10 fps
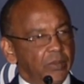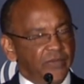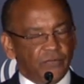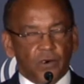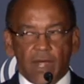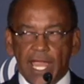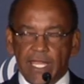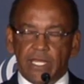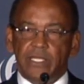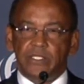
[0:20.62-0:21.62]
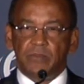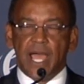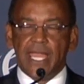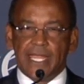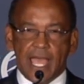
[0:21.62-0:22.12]
before I get into
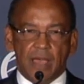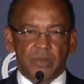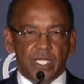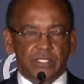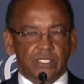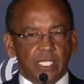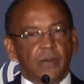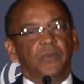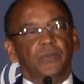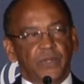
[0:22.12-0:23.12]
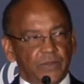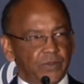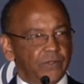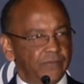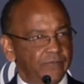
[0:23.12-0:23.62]
my comments, a couple of
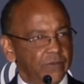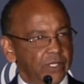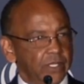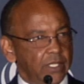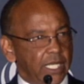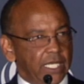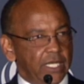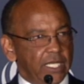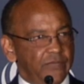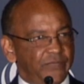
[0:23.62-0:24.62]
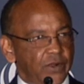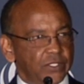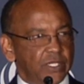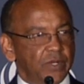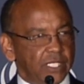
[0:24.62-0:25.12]
people. And
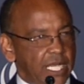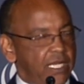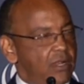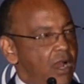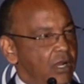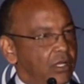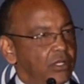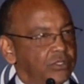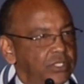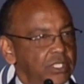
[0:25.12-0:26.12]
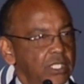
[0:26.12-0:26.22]
first, I want to thank Carlos